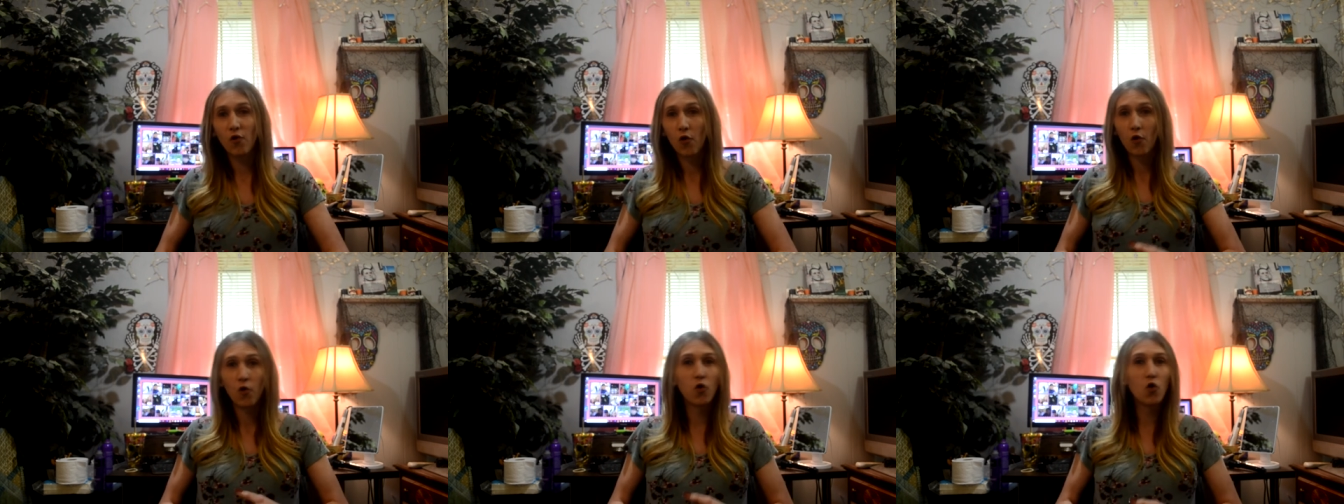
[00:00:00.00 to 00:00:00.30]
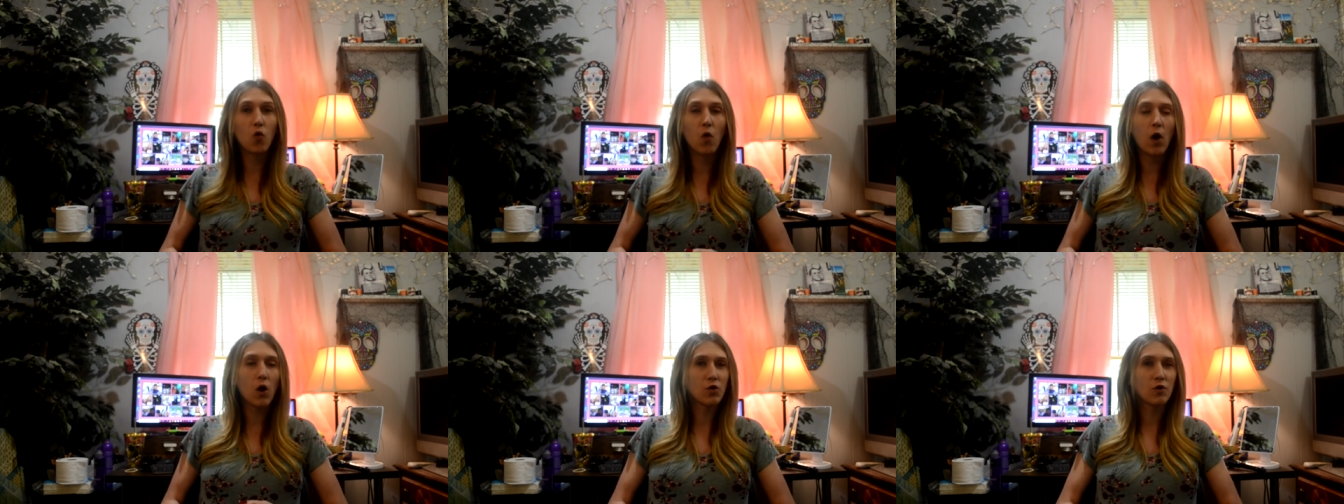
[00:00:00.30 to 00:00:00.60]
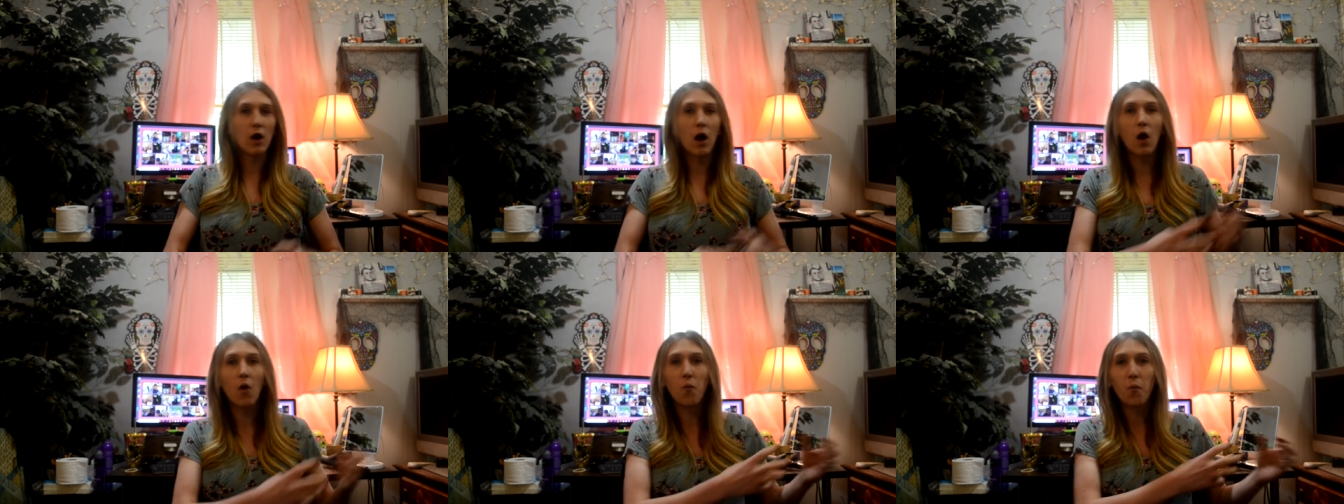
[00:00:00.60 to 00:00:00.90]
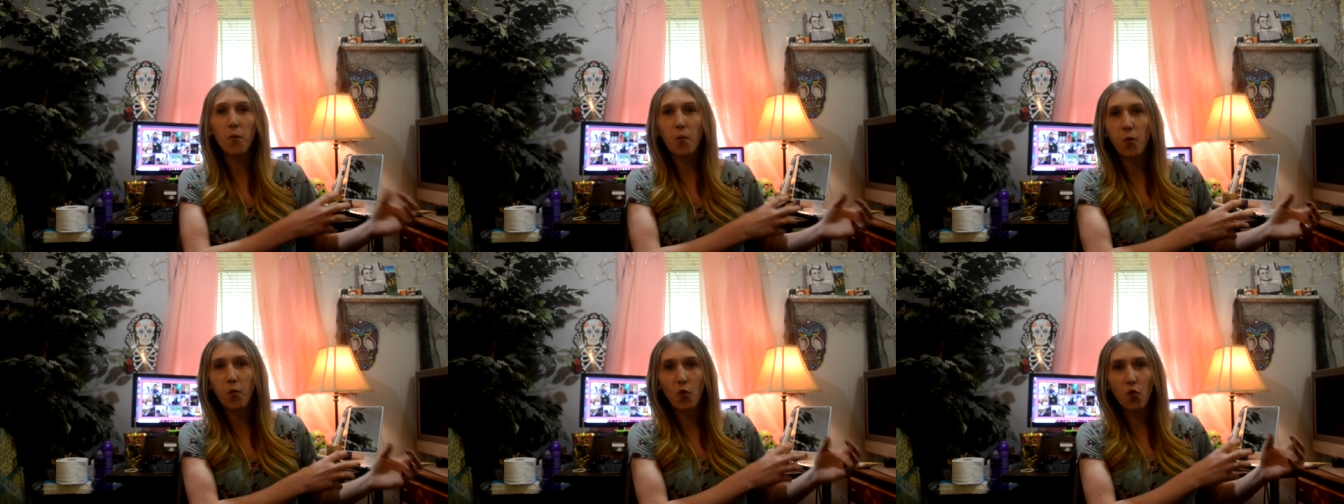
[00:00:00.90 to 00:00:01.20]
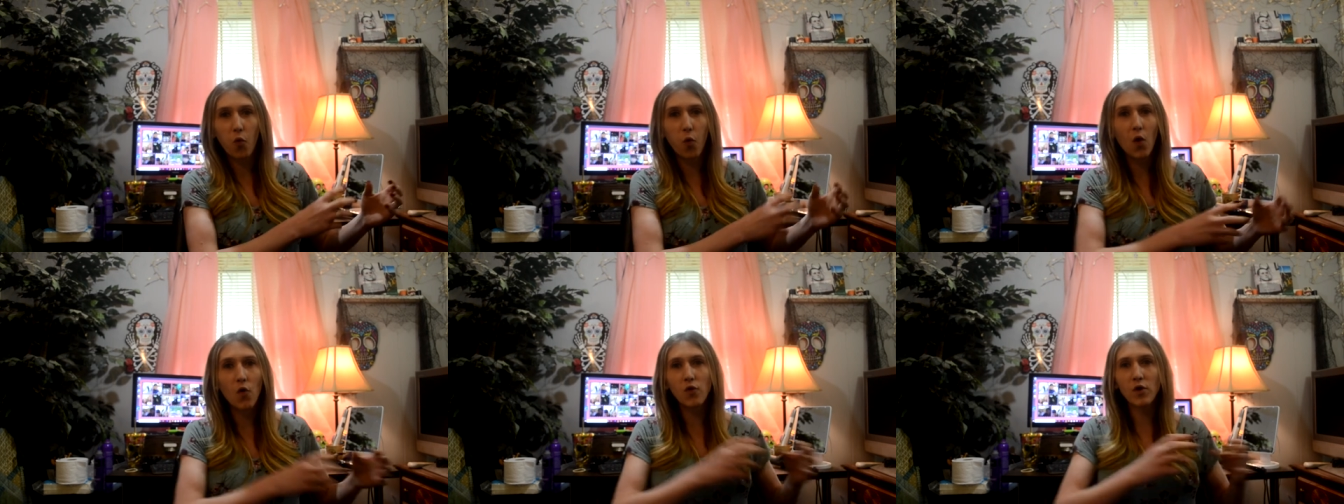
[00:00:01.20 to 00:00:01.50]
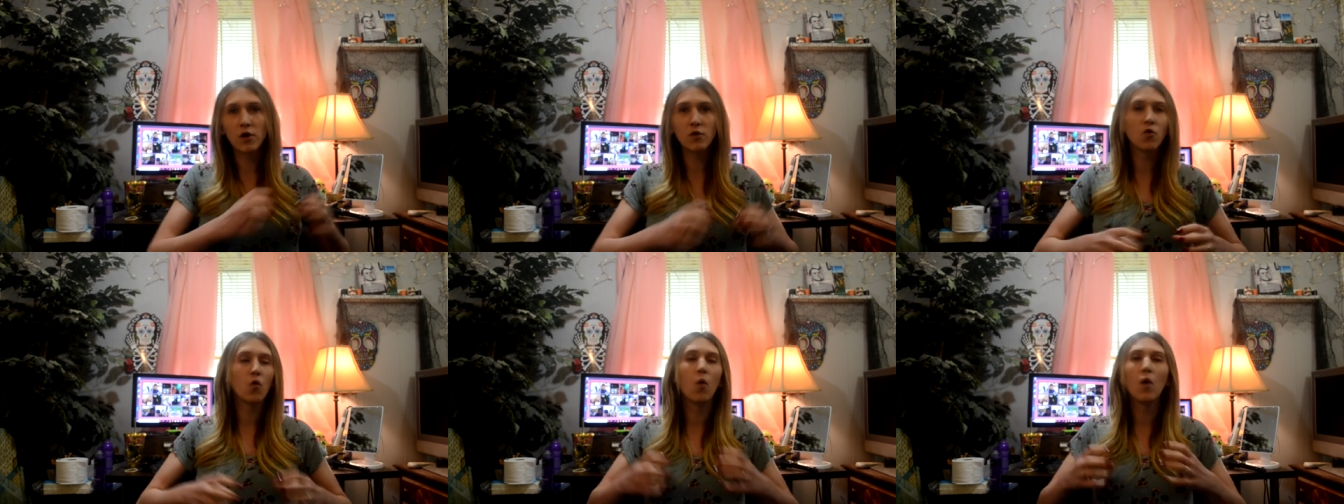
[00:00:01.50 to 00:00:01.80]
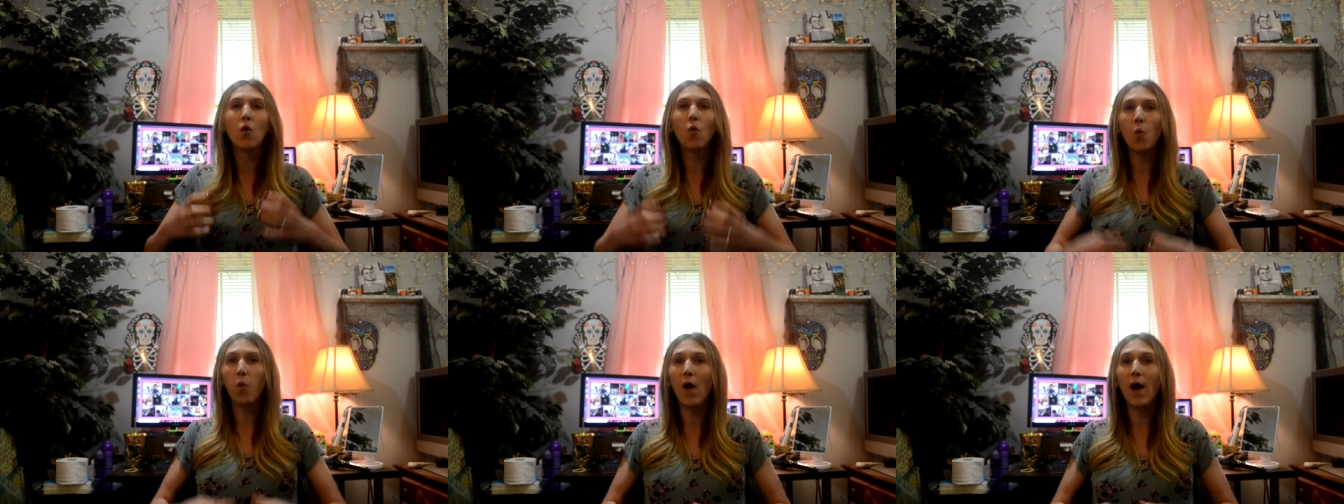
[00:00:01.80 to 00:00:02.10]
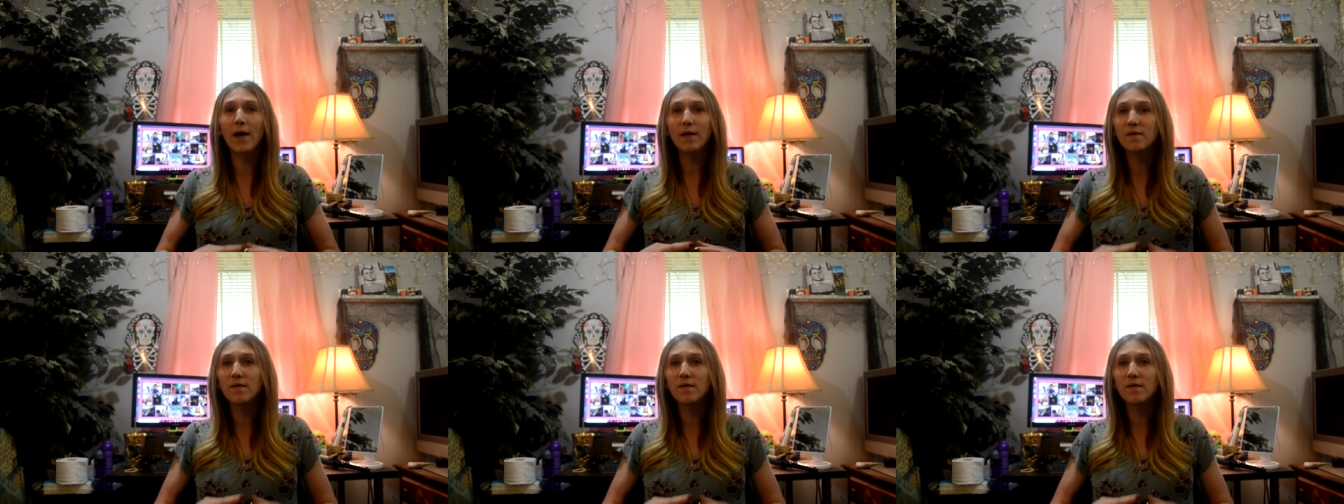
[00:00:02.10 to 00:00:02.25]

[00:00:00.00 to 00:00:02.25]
who are not quote unquote white